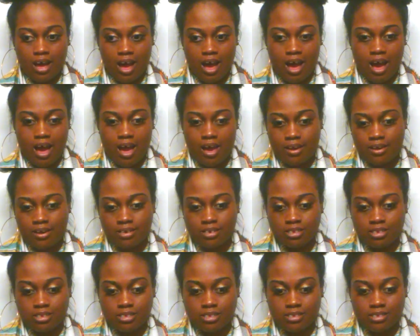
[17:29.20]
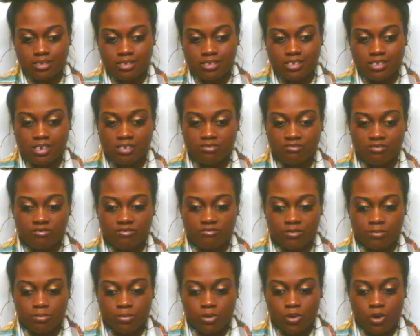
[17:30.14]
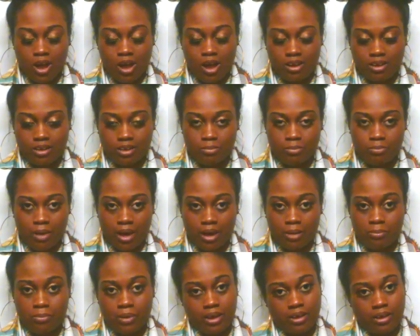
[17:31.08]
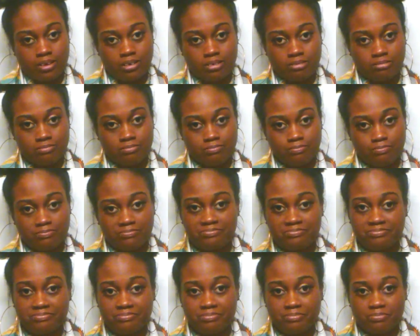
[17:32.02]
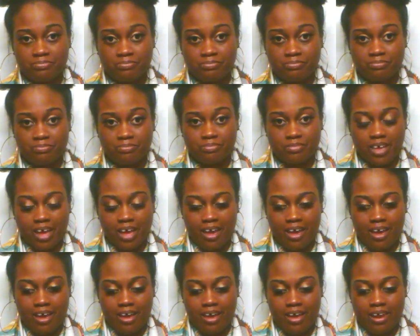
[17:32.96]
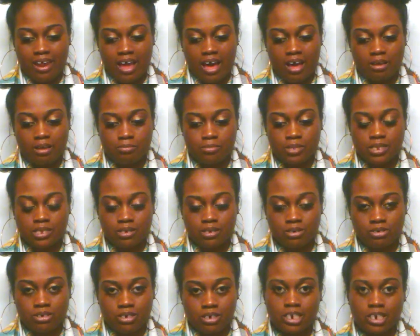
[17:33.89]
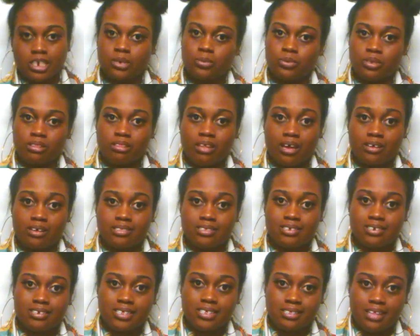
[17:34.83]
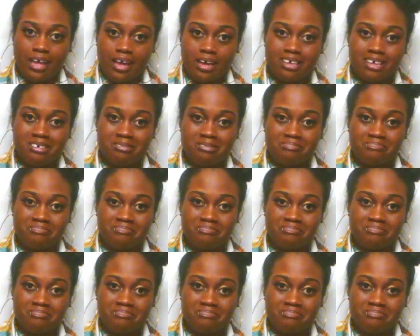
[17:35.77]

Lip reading: I suffer from chronic back pain, and I'm still dealing with that to this day.